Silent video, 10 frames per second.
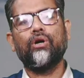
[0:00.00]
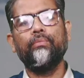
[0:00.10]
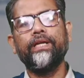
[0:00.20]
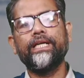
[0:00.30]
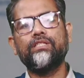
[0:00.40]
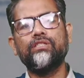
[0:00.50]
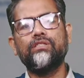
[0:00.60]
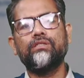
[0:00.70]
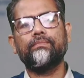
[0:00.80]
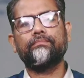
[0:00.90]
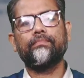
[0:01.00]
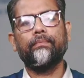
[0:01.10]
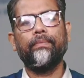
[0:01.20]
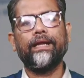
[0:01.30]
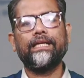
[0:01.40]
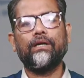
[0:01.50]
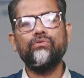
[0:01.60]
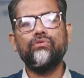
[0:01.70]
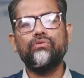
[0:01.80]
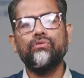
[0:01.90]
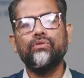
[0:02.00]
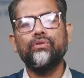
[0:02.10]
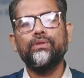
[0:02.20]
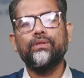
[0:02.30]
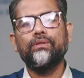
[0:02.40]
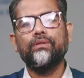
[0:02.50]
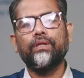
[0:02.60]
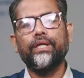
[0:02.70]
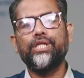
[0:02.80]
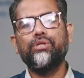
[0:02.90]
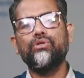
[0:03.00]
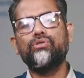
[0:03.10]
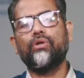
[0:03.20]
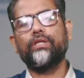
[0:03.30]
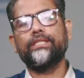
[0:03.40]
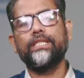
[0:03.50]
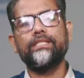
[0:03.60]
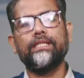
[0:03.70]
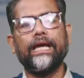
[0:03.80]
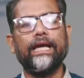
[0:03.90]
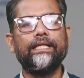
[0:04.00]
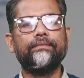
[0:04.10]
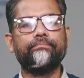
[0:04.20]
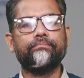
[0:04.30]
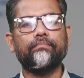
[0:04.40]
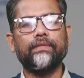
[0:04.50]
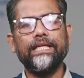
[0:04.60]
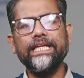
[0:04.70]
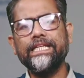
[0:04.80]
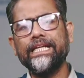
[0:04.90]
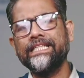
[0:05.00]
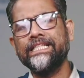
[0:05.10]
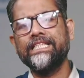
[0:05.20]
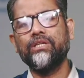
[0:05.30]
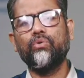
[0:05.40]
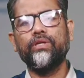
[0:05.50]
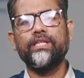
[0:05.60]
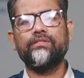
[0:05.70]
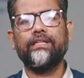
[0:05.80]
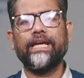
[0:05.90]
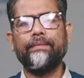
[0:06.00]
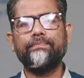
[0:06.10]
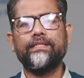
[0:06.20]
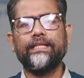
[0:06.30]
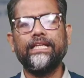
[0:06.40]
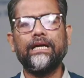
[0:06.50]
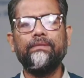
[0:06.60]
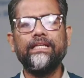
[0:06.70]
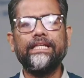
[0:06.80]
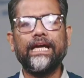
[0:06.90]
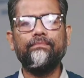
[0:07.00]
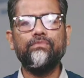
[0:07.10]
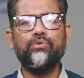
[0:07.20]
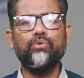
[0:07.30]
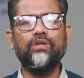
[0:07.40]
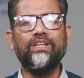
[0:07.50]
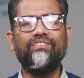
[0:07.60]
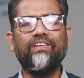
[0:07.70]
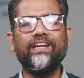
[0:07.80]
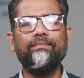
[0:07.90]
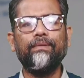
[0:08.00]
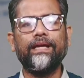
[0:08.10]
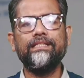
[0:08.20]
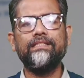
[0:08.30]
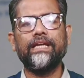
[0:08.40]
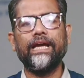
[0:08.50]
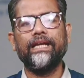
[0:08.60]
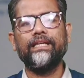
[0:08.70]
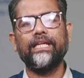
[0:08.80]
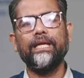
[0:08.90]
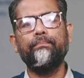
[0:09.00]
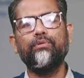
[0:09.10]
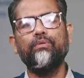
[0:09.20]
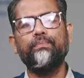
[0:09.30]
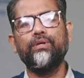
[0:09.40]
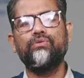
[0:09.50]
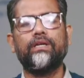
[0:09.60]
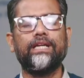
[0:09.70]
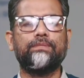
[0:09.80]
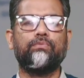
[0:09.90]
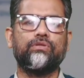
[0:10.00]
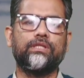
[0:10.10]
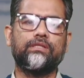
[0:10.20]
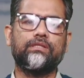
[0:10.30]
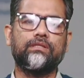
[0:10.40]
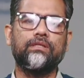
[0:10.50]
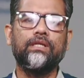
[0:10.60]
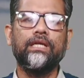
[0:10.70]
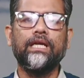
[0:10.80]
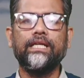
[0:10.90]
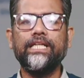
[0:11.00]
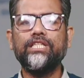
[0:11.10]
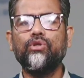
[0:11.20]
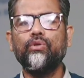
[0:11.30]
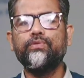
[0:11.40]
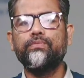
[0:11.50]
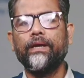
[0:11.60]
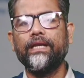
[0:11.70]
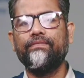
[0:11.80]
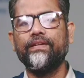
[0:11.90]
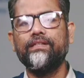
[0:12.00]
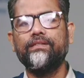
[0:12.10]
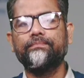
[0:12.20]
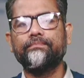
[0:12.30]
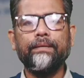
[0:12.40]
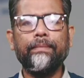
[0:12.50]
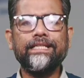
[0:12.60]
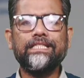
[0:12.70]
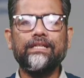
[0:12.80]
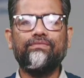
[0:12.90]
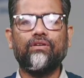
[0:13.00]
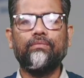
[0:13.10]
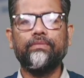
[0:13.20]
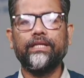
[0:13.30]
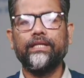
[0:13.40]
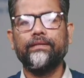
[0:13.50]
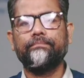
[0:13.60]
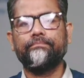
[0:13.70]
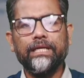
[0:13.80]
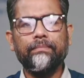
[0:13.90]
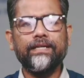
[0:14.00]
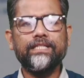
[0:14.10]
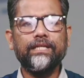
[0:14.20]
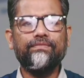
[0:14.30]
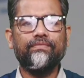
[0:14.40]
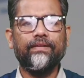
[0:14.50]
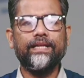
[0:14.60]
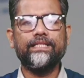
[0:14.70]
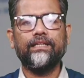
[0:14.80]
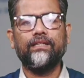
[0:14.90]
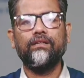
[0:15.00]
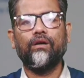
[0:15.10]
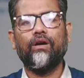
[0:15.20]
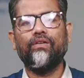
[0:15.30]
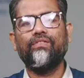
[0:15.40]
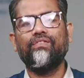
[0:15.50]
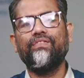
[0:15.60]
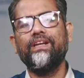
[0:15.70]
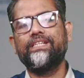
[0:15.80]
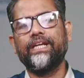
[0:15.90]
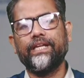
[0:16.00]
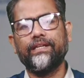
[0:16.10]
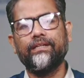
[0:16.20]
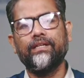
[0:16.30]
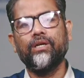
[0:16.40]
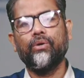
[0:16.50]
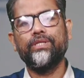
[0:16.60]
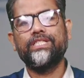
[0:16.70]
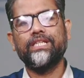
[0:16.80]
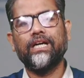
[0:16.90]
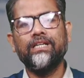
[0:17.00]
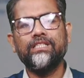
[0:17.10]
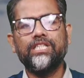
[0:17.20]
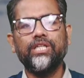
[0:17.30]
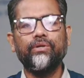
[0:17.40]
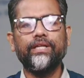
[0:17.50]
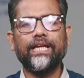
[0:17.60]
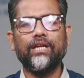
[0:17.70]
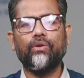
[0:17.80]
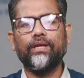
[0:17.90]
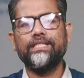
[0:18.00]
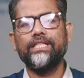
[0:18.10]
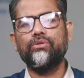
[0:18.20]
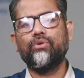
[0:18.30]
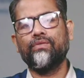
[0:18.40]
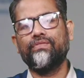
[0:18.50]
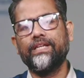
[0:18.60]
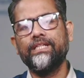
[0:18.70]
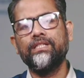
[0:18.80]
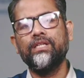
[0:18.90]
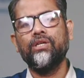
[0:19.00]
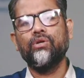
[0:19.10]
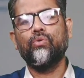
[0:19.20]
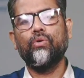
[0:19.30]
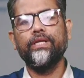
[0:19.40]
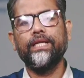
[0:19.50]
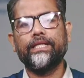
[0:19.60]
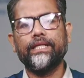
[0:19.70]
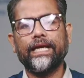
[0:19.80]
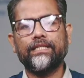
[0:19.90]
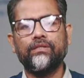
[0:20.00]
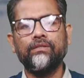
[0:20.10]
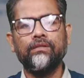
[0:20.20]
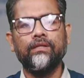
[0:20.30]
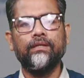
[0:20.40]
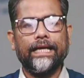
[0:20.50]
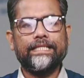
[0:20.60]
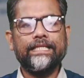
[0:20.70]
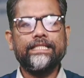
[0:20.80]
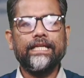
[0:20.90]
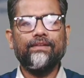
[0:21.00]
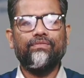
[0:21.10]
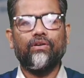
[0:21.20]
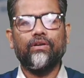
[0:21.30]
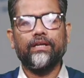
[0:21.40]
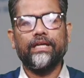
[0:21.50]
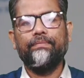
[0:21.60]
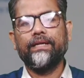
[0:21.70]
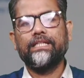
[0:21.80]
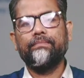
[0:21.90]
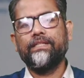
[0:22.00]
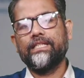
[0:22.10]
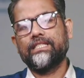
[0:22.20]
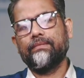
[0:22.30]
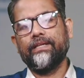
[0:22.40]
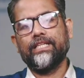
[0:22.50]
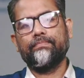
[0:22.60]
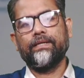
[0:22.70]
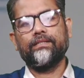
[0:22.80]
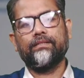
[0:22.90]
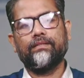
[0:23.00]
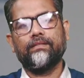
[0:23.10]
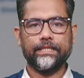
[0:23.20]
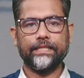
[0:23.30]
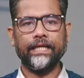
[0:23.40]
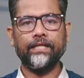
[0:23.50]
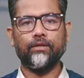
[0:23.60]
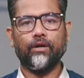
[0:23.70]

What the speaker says: communications breakdowns, resource shortages, and interagency coordination gaps, enabling them to refine plans and improve future responses. These groups benefit immensely from the immersive nature of field training, which turns theoretical knowledge into confident, coordinated action, essential for effective disaster management. Strength